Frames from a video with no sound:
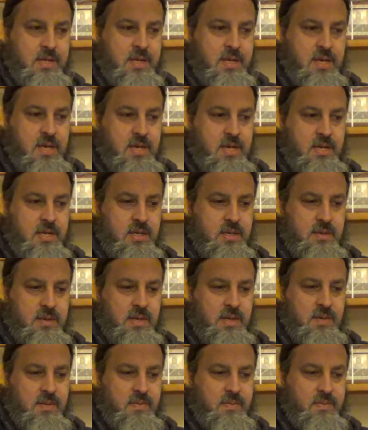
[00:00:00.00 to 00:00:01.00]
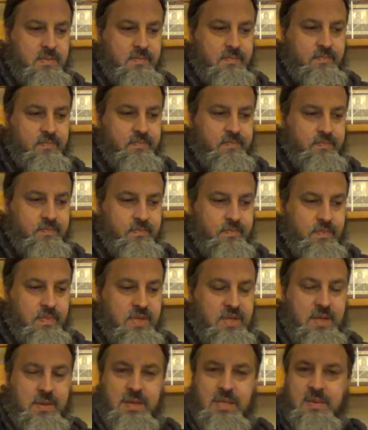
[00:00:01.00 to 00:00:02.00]
and uh,
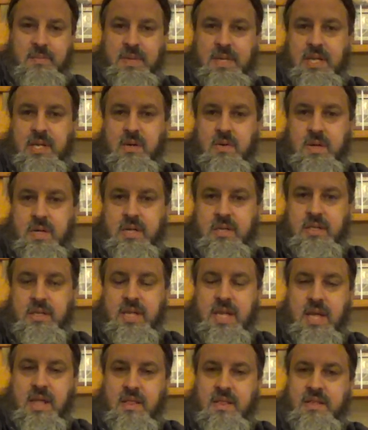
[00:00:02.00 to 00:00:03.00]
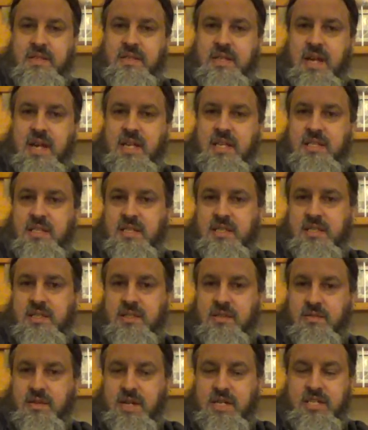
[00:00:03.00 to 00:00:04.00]
seems to be going into the health sciences
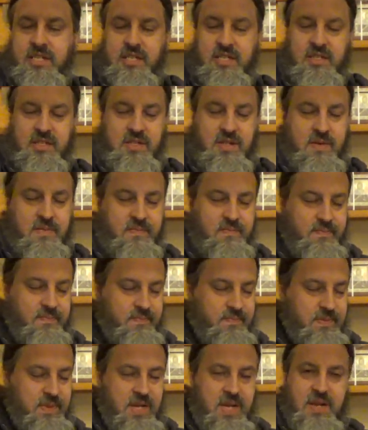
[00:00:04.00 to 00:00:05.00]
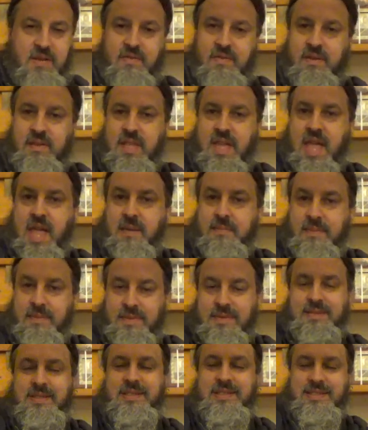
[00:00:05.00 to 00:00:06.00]
direction. So, yay for
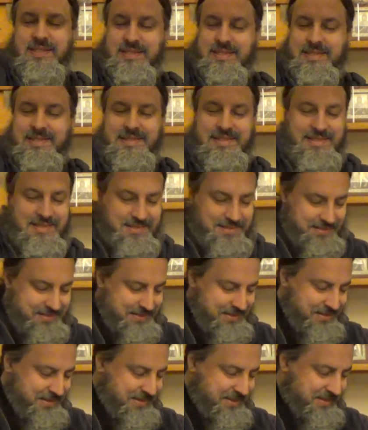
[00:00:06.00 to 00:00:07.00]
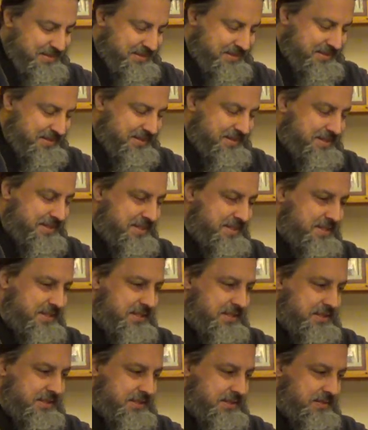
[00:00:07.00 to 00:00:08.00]
that.
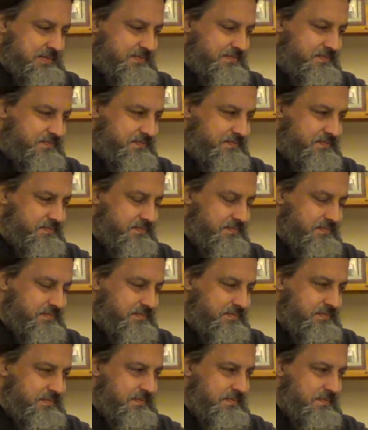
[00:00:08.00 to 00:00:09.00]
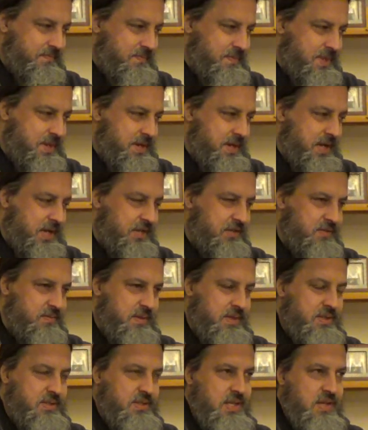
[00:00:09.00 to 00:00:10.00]
uh. As
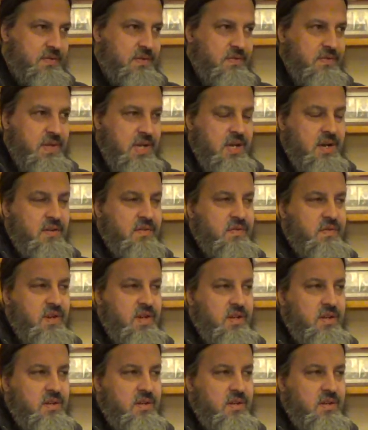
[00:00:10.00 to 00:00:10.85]
for myself, I've got a fair